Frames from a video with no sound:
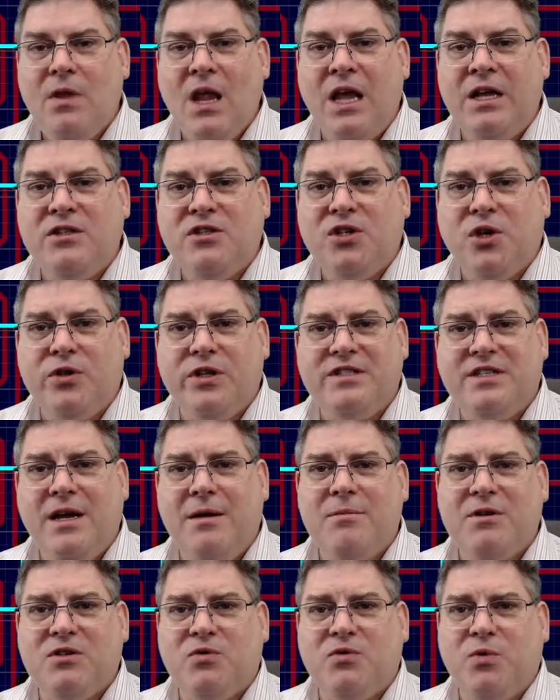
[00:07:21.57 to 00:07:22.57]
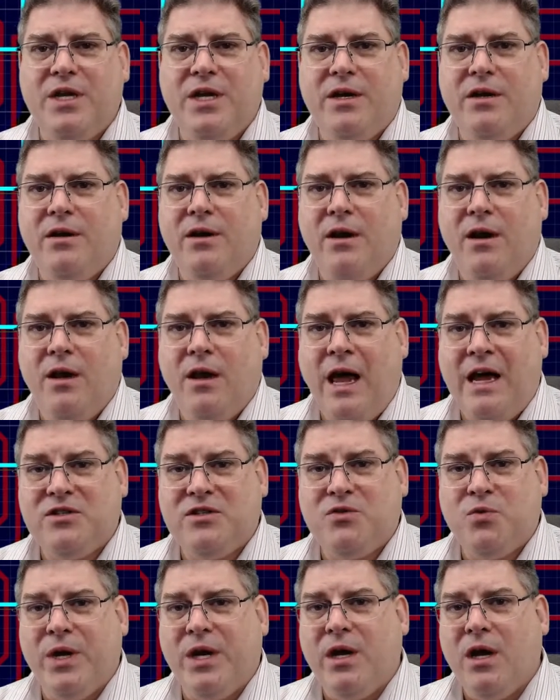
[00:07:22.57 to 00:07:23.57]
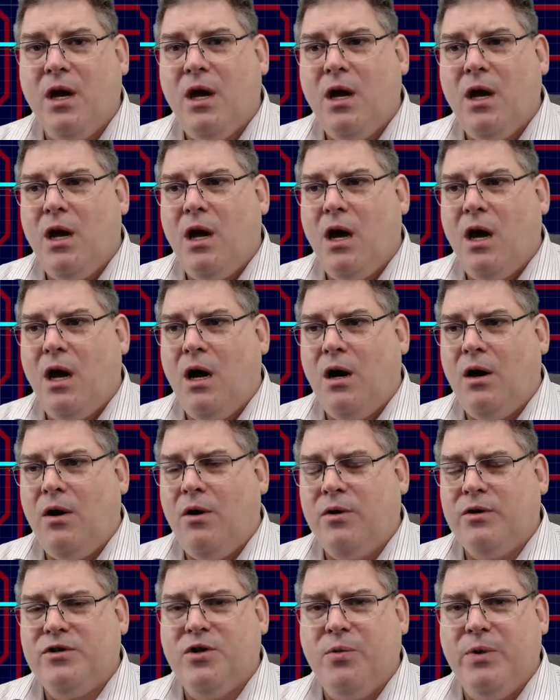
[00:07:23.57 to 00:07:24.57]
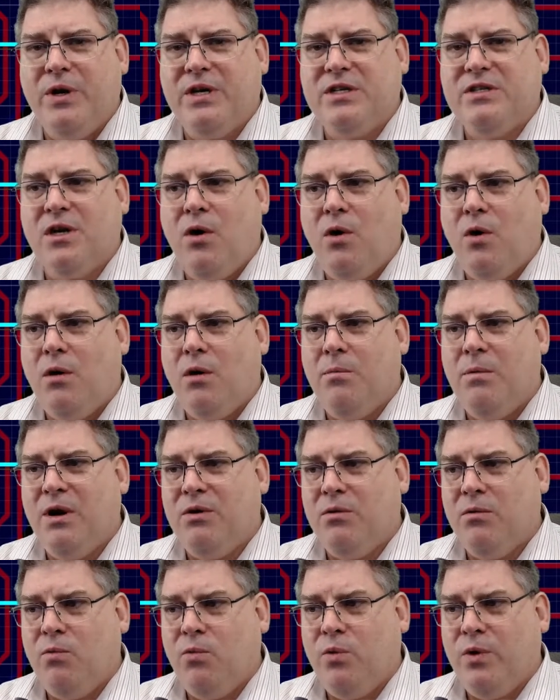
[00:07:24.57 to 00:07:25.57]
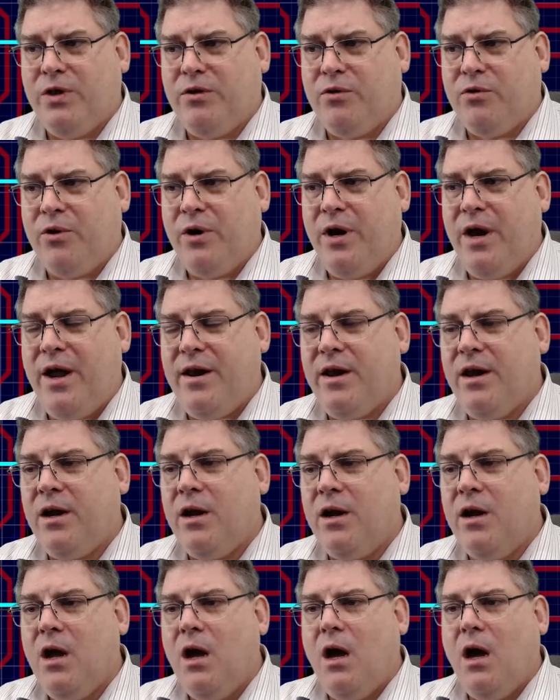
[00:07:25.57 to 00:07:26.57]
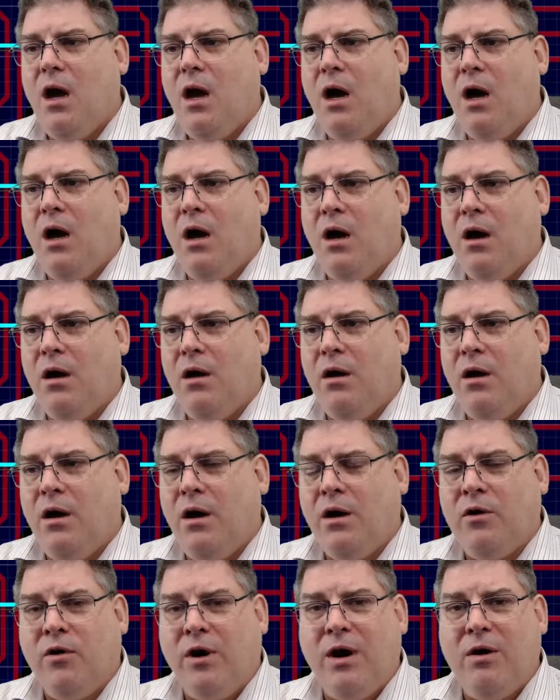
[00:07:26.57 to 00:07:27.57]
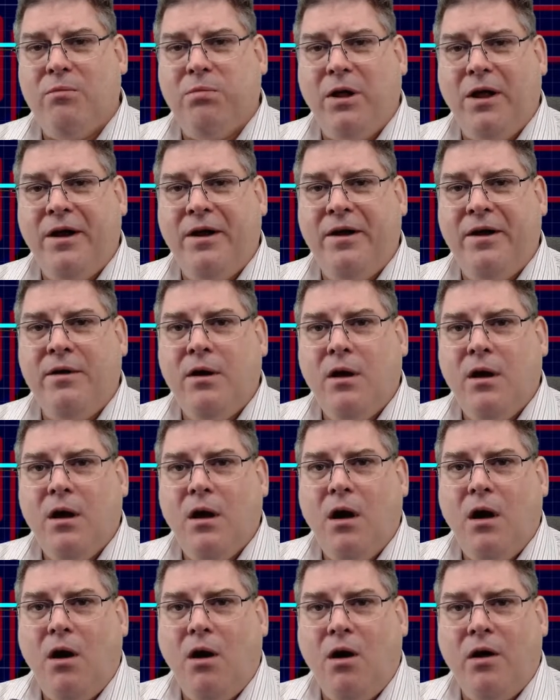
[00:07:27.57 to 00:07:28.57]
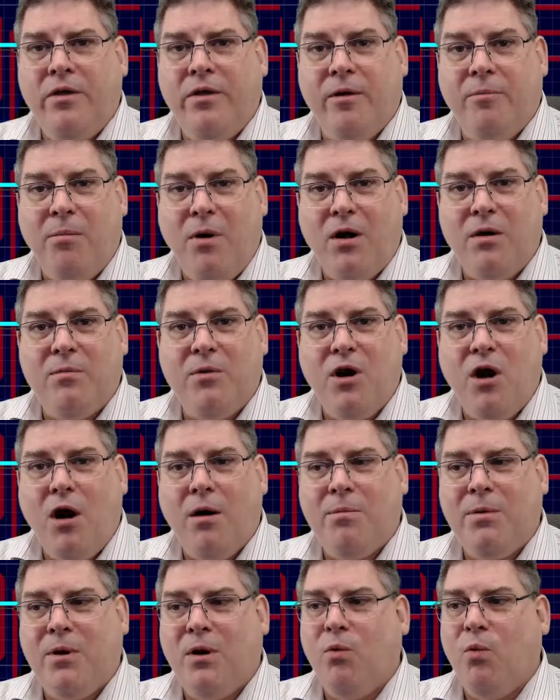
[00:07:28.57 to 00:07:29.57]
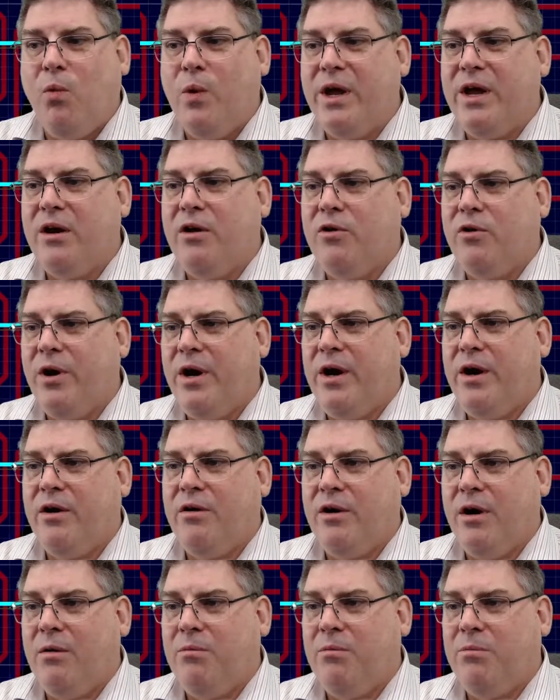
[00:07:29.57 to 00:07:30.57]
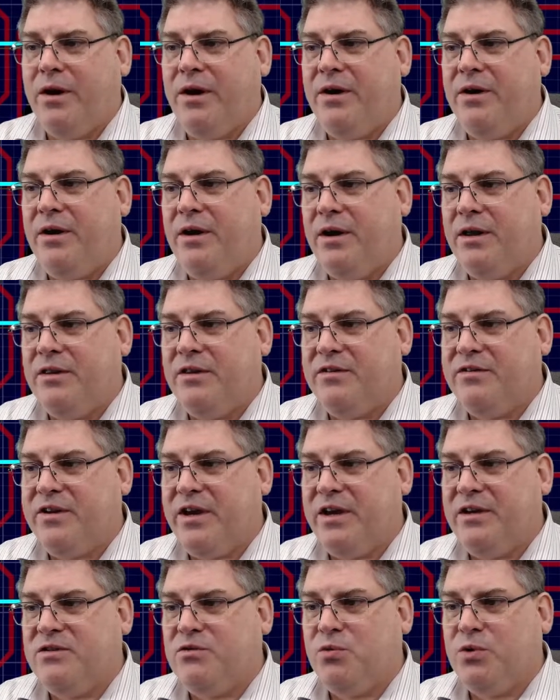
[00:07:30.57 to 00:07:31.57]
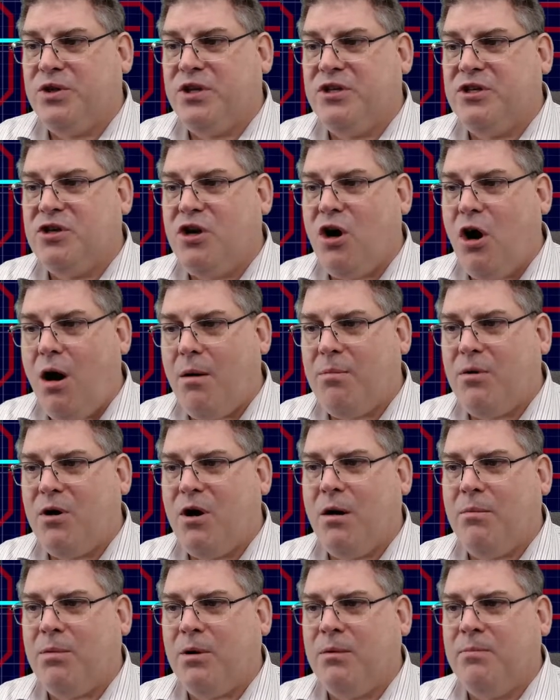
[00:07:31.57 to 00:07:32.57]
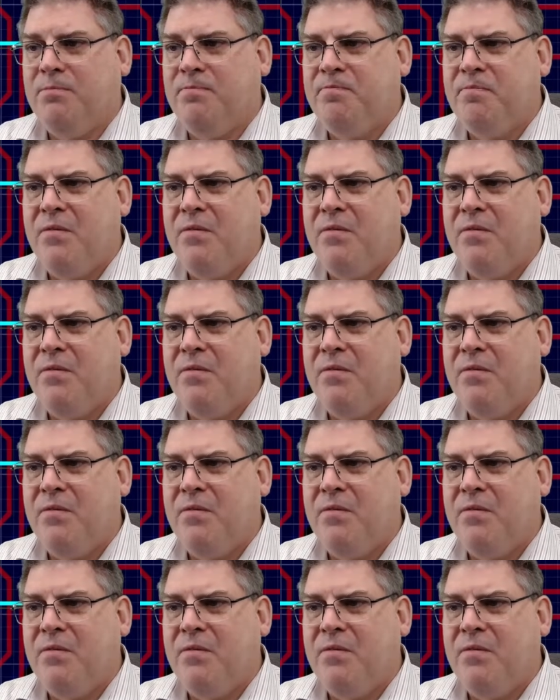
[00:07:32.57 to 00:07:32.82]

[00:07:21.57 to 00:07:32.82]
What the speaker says: And so the same as we did last week or 2 weeks ago about with creating a ground plane on the bottom copper, we can create a ground plane in this case with the top copper.